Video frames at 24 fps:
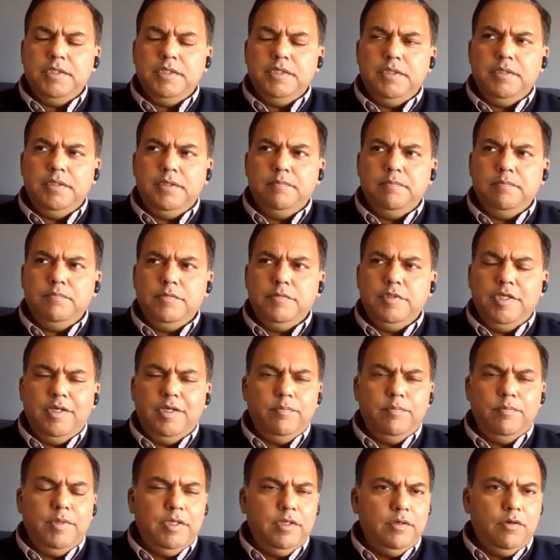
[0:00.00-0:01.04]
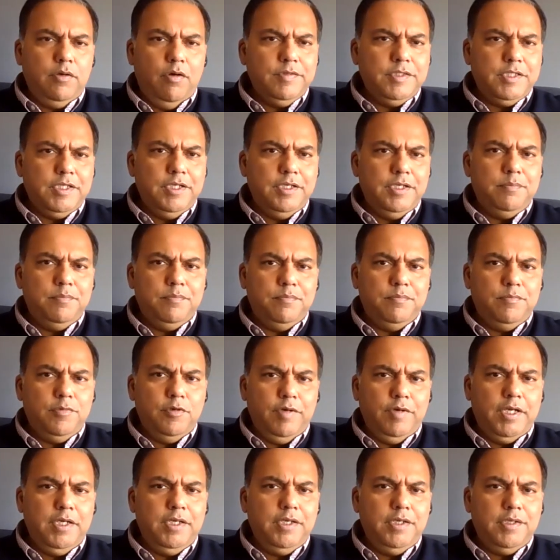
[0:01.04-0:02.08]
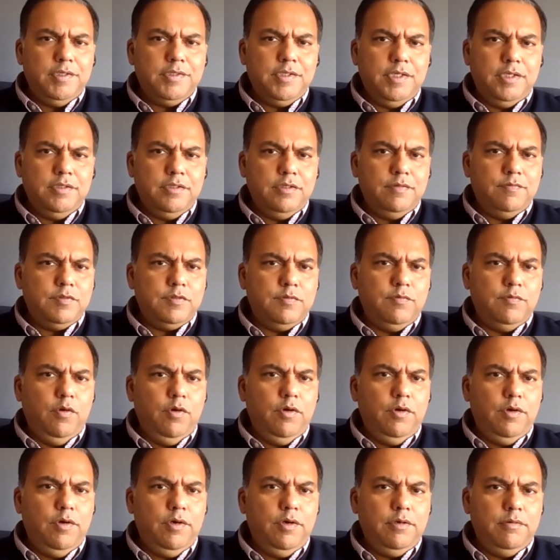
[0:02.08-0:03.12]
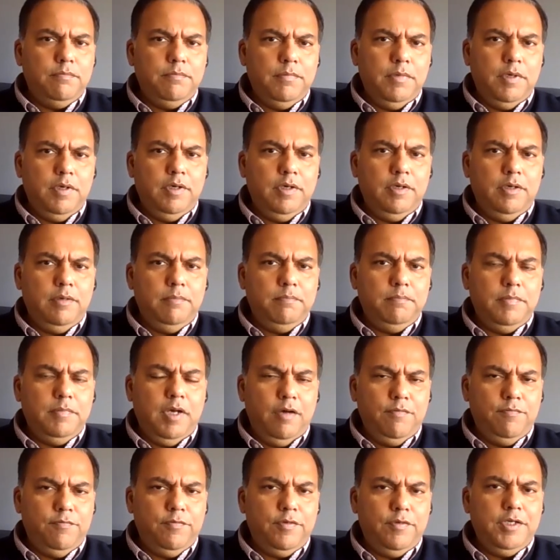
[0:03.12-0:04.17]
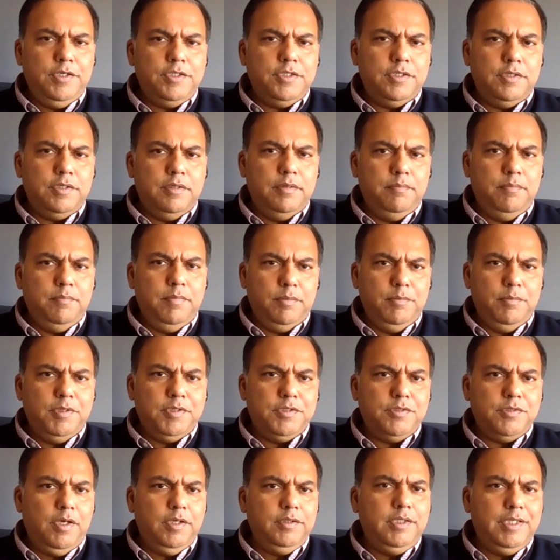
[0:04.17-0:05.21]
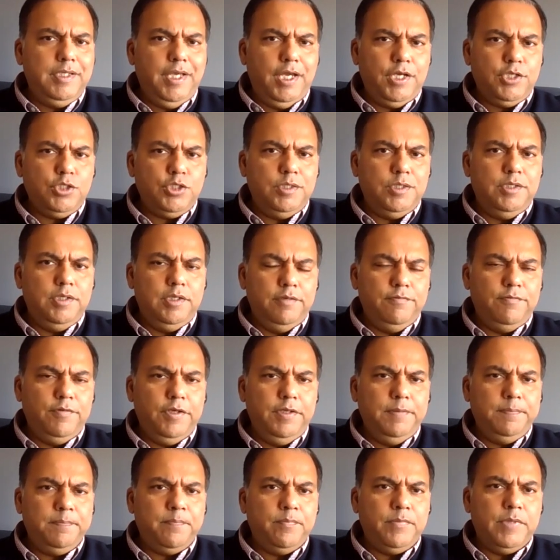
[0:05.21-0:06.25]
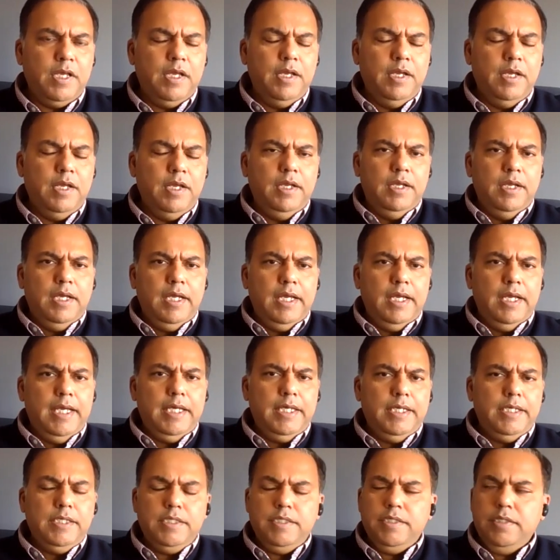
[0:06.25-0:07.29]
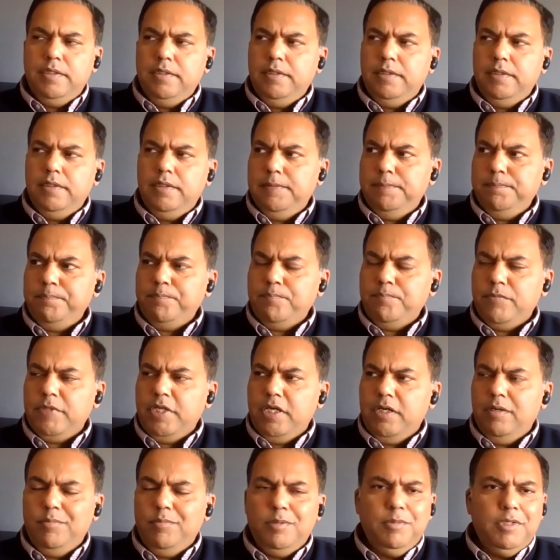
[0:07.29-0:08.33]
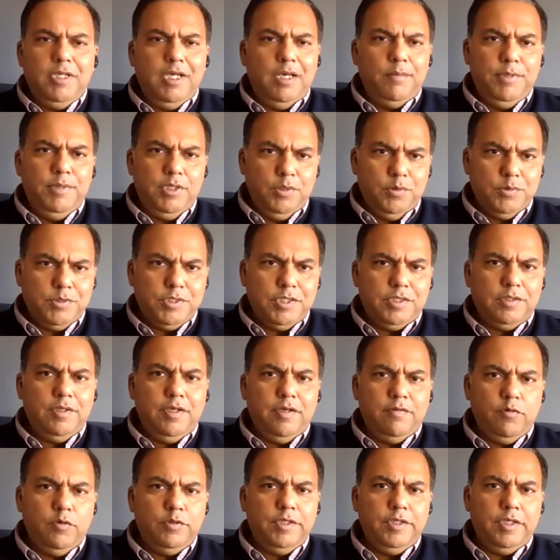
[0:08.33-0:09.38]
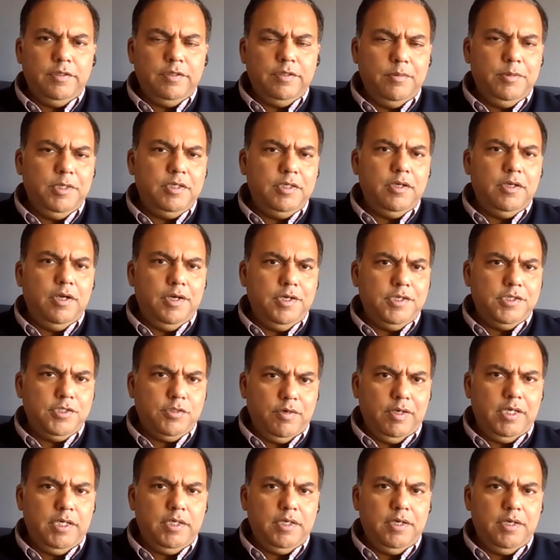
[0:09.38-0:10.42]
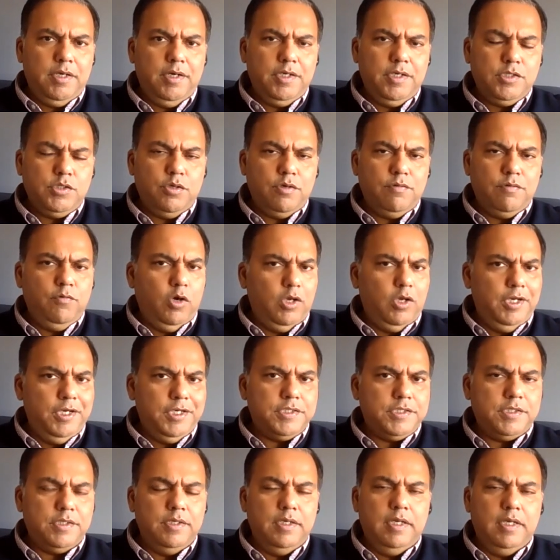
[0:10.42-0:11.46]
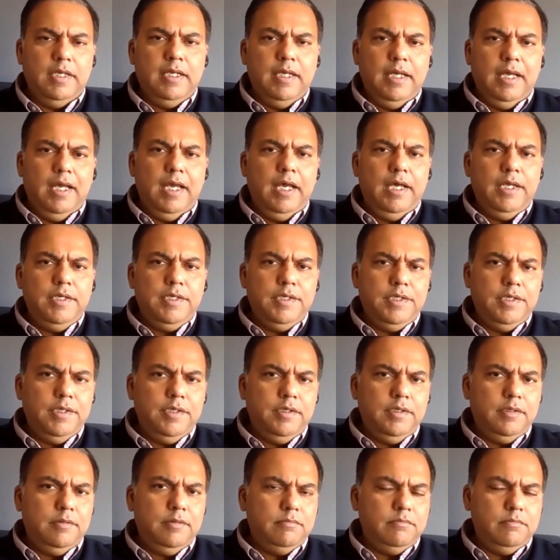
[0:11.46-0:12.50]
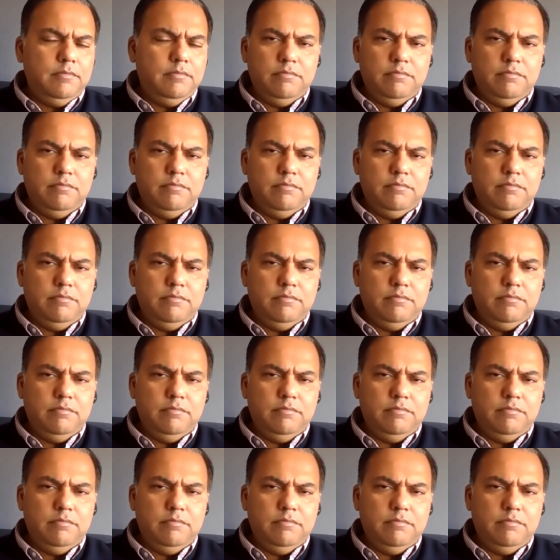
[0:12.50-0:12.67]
um, they have been obviously providing incentives for um, upfront payments rather than cash on delivery. Hmm. And um, uh, people have been using therefore their debit cards, credit cards, or wallets. And uh,